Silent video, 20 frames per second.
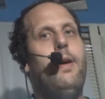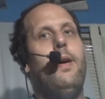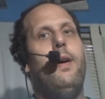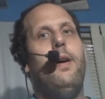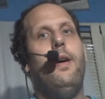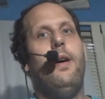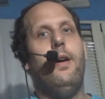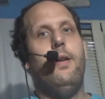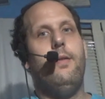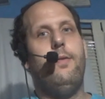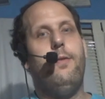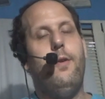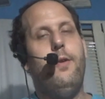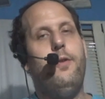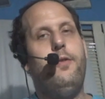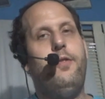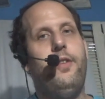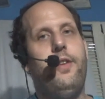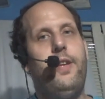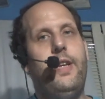
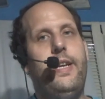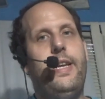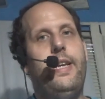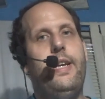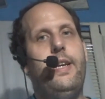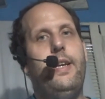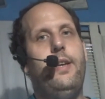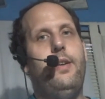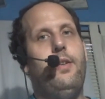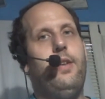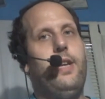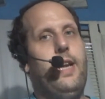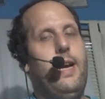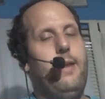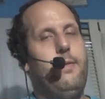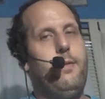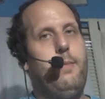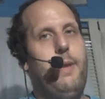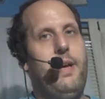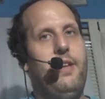Unfortunately, you could have the
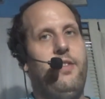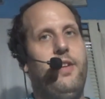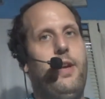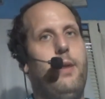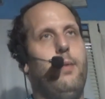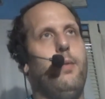best networks,